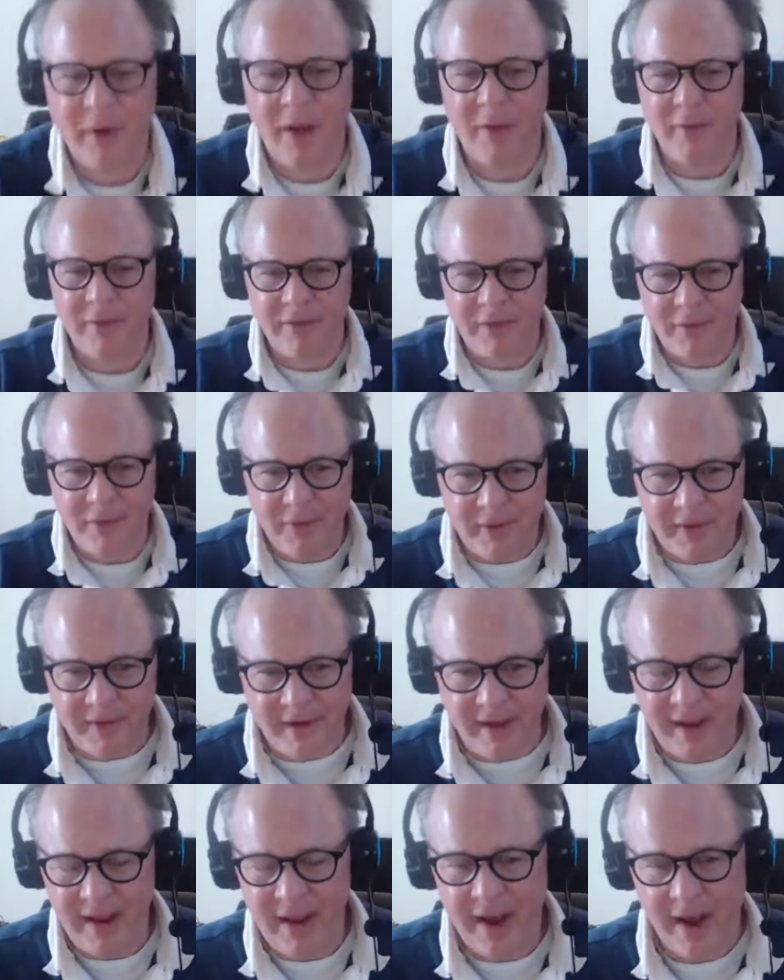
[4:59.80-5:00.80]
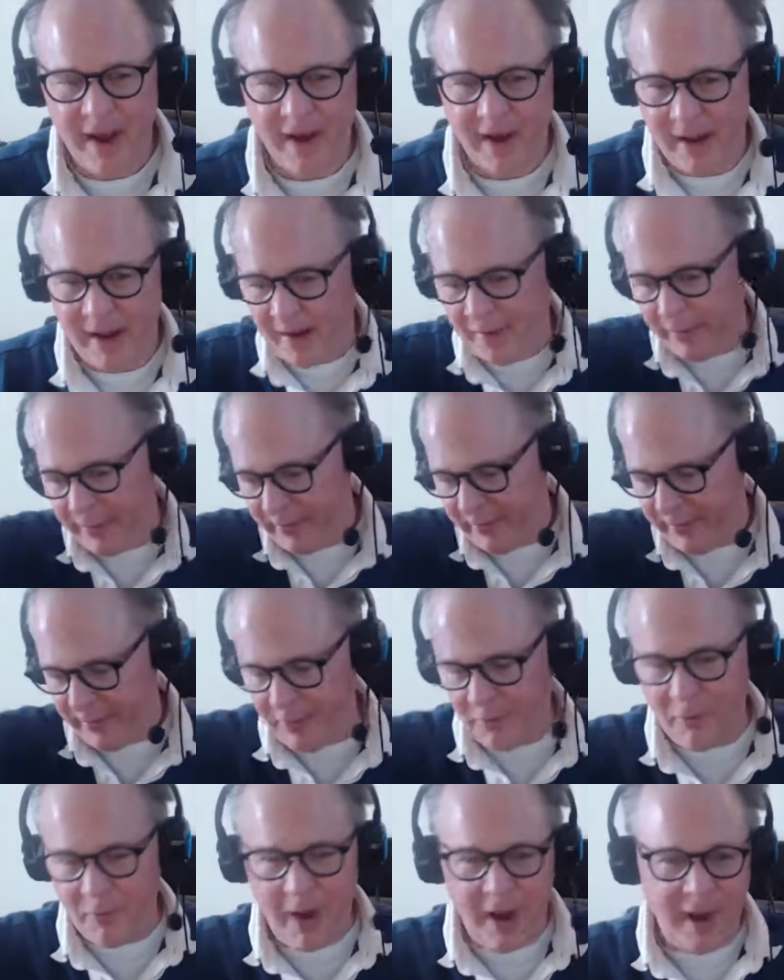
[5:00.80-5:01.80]
what I was doing today. And then I was
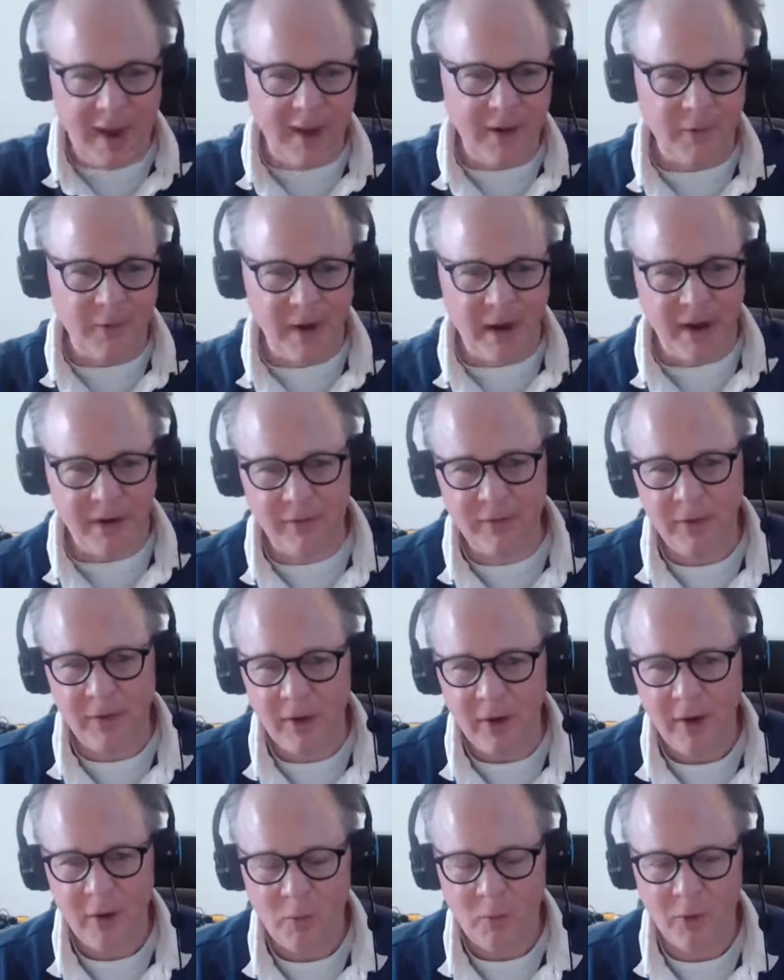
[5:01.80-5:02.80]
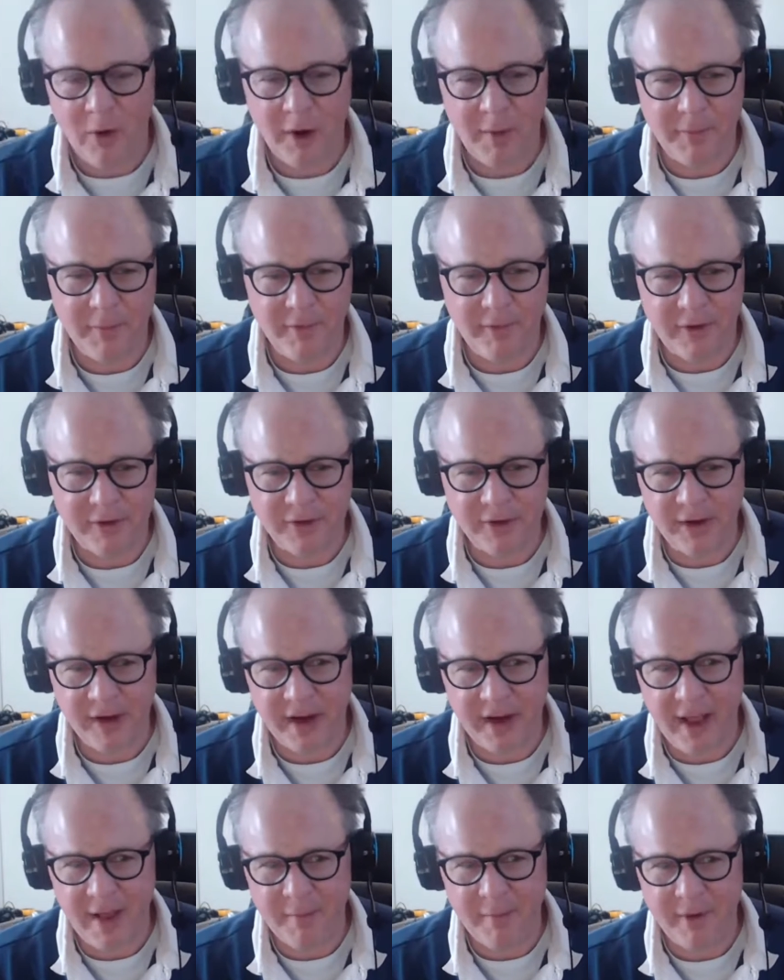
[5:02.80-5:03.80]
raking around where I'm eventually
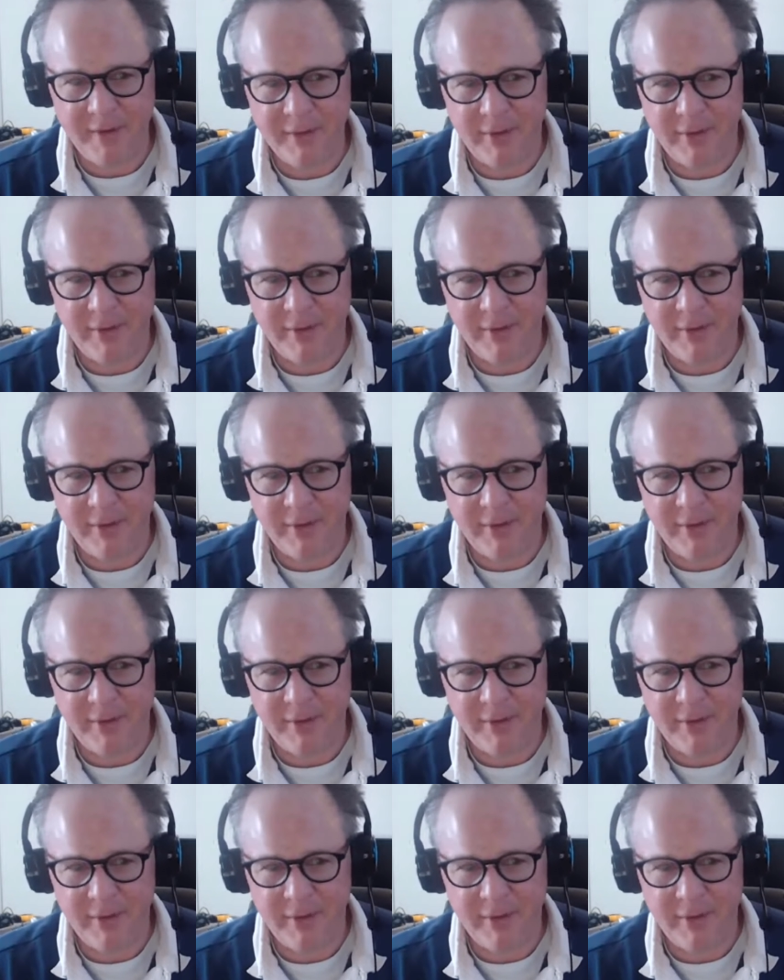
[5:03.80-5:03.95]
going to have my